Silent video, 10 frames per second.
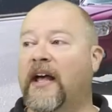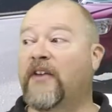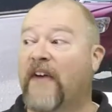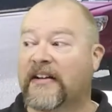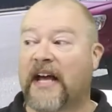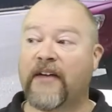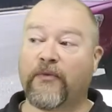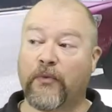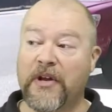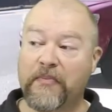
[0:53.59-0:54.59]
In fact,
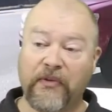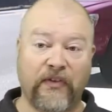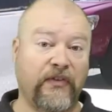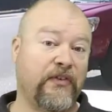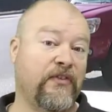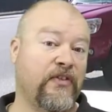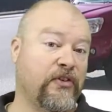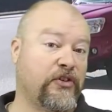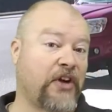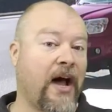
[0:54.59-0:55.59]
I've repositioned
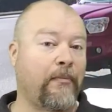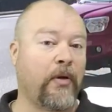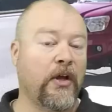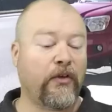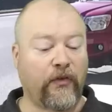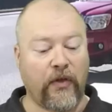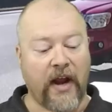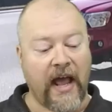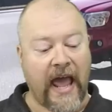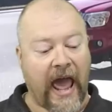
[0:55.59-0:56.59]
the shop so
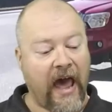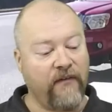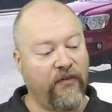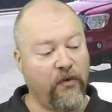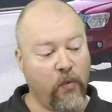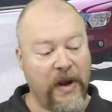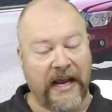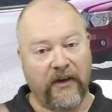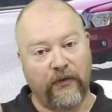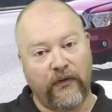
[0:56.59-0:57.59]
that I have the
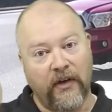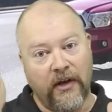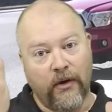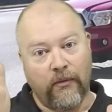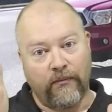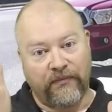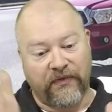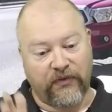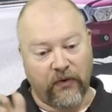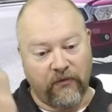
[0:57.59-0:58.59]
wings
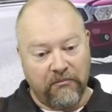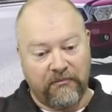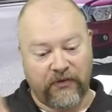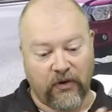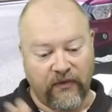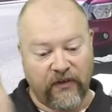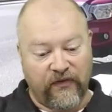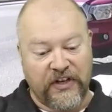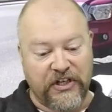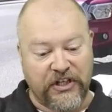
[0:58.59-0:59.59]
sort of in a
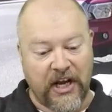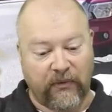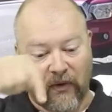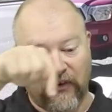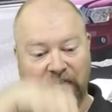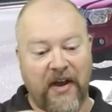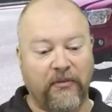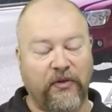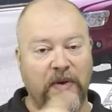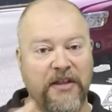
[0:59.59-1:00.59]
V shape, so I can stand
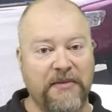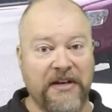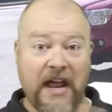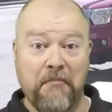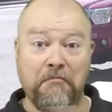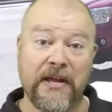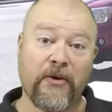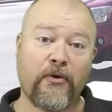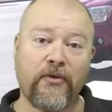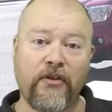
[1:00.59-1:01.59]
between them and
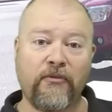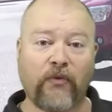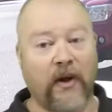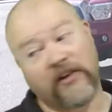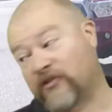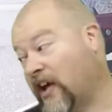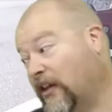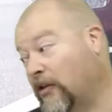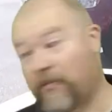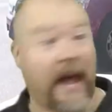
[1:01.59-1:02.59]
mirror them, so I can just kind of look